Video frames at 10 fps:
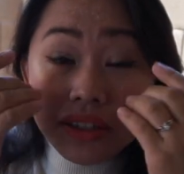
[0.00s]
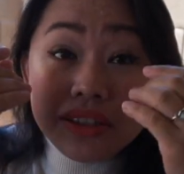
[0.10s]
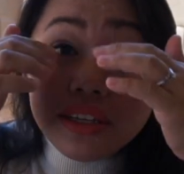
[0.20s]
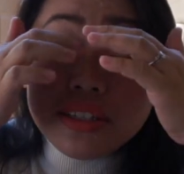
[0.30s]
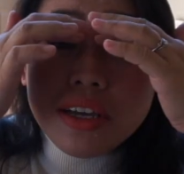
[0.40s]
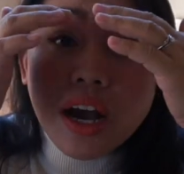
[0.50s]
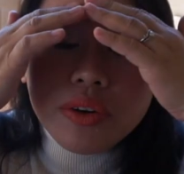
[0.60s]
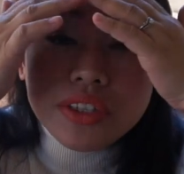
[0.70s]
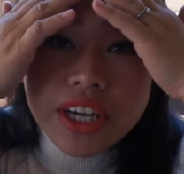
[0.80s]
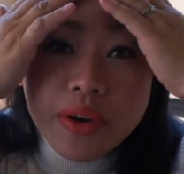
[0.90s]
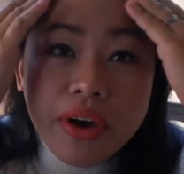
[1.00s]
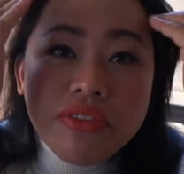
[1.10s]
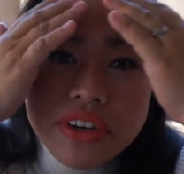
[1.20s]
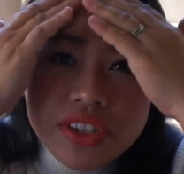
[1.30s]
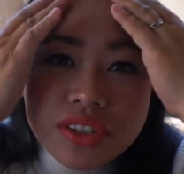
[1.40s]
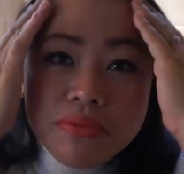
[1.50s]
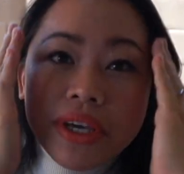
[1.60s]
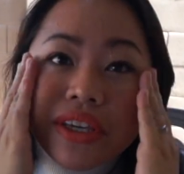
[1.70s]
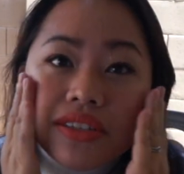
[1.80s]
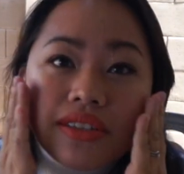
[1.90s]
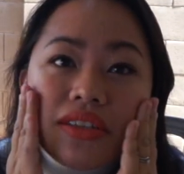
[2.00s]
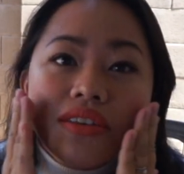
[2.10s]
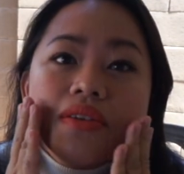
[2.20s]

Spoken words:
that's our DIY facial mist.